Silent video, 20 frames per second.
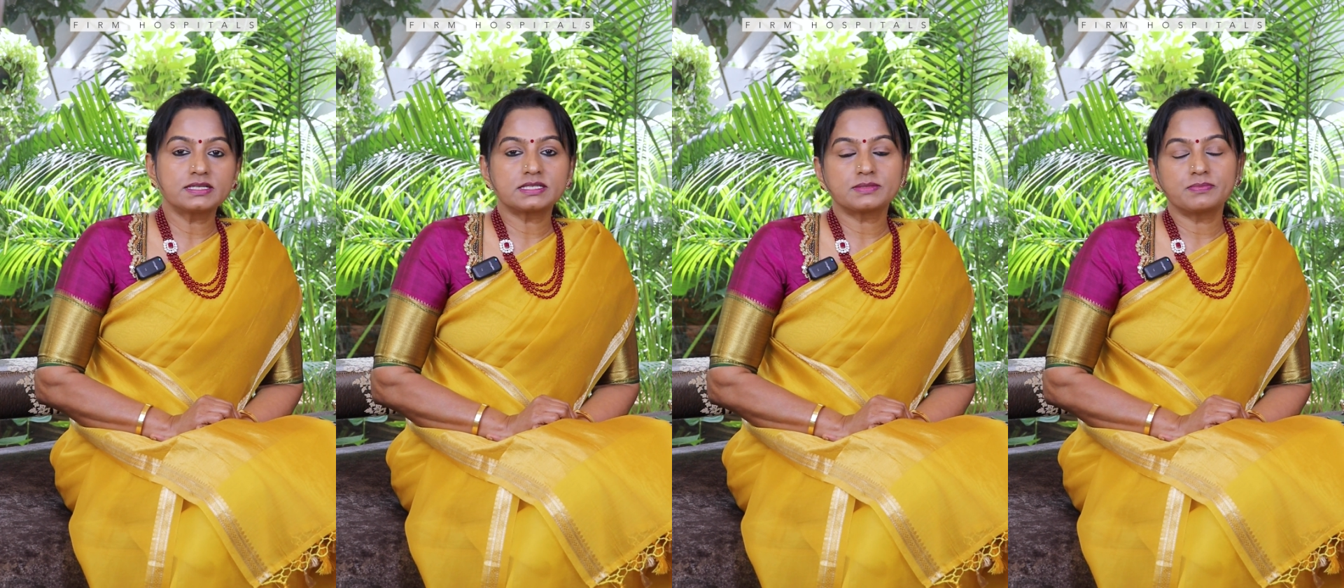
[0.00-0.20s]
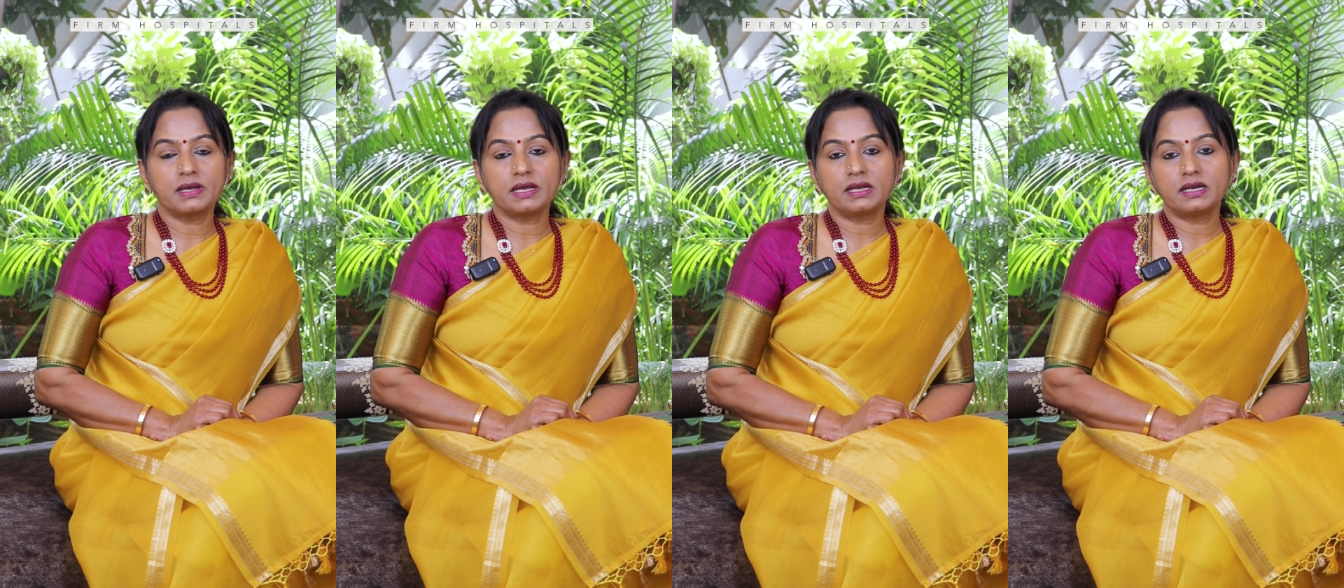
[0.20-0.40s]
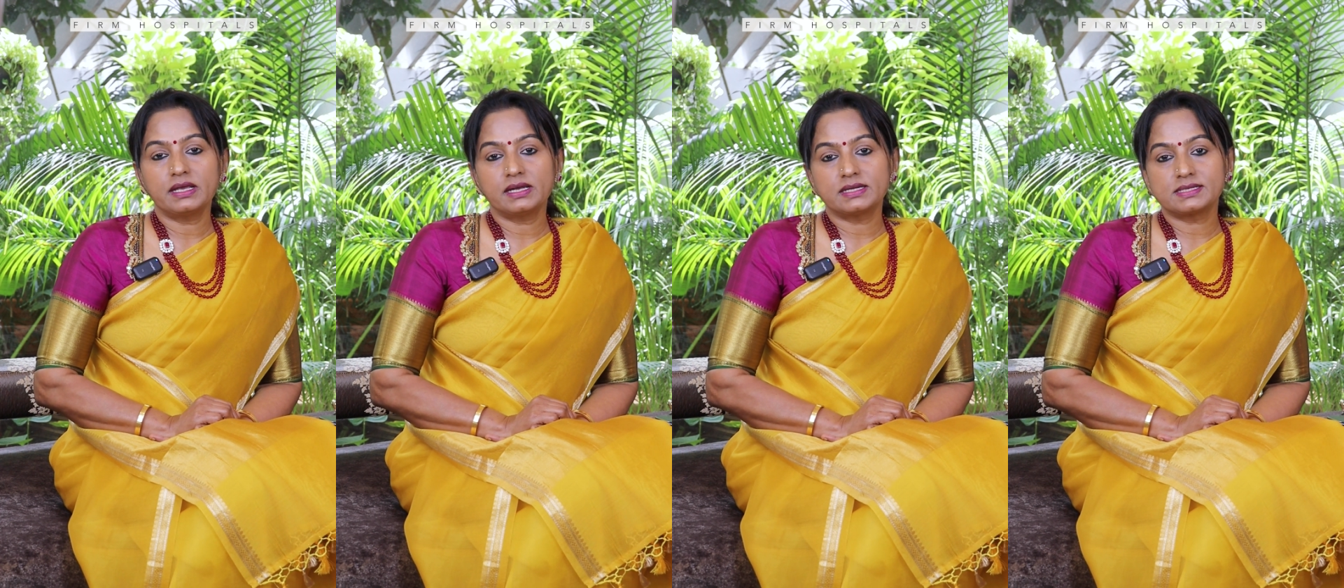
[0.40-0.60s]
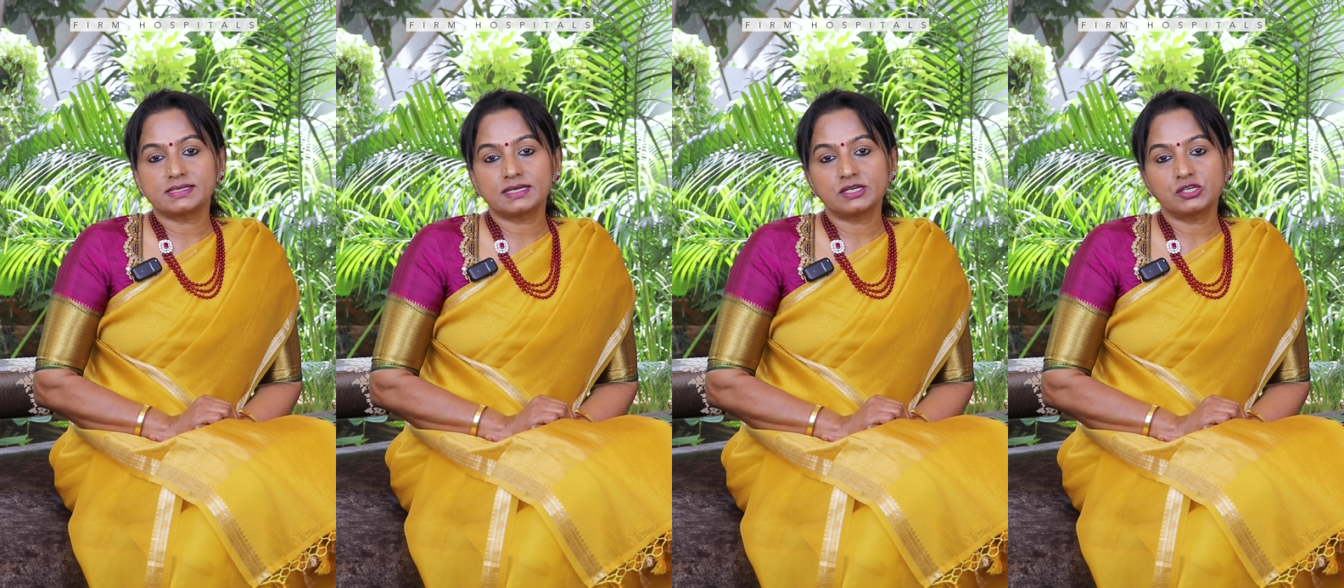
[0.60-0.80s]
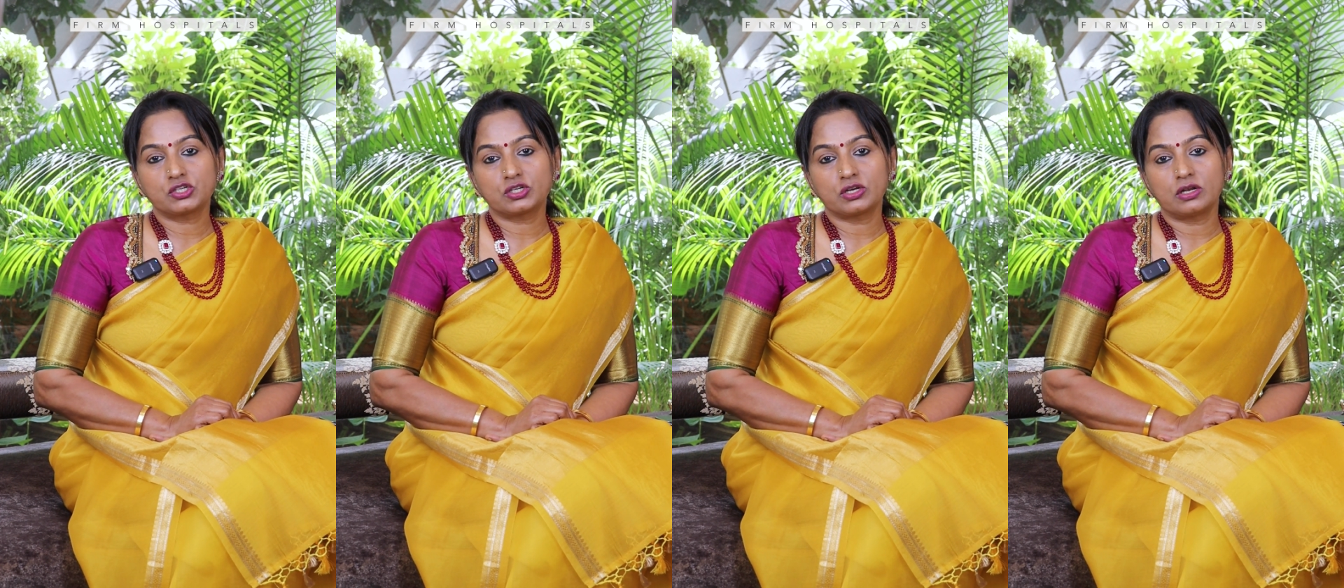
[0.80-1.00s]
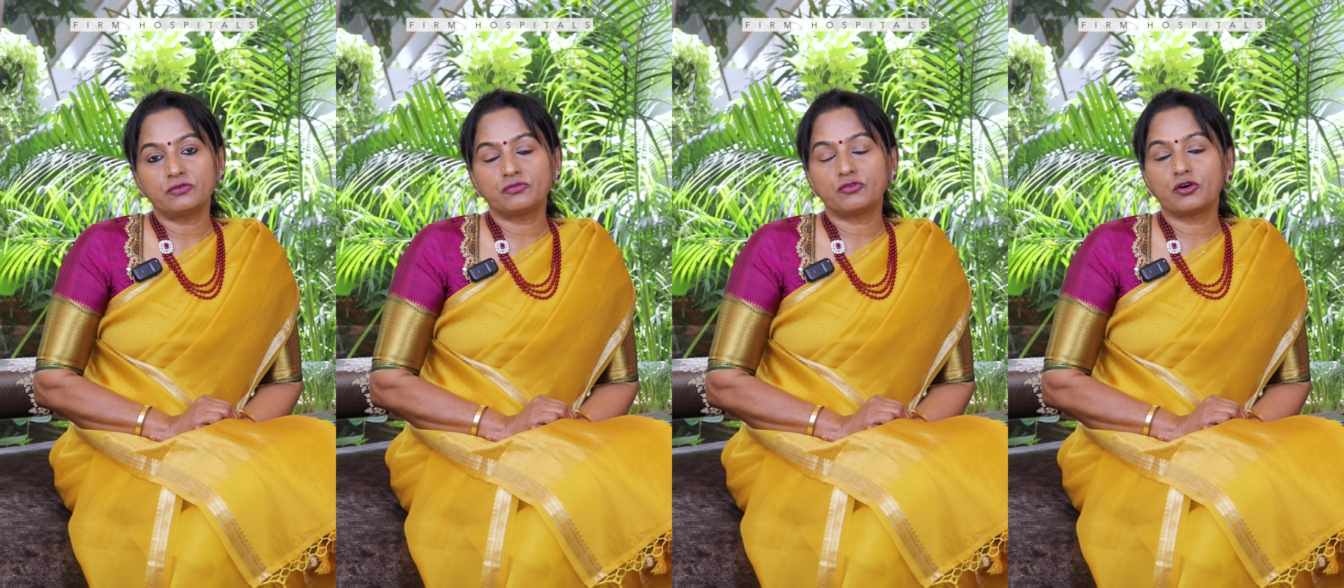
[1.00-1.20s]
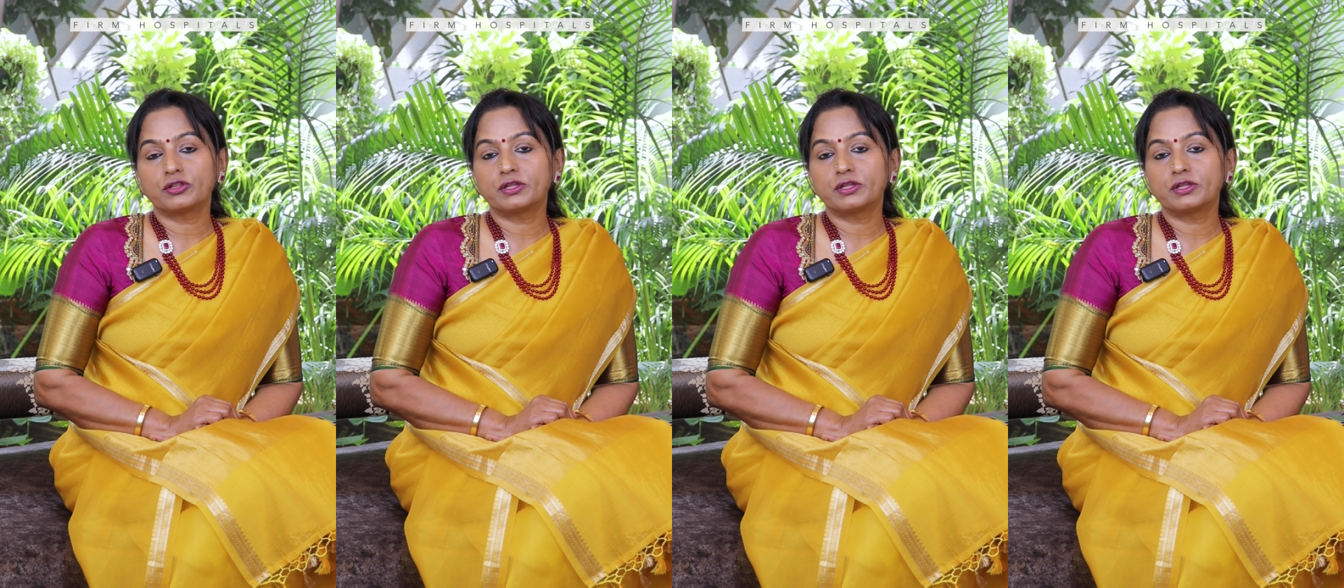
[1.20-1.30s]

is mainly essential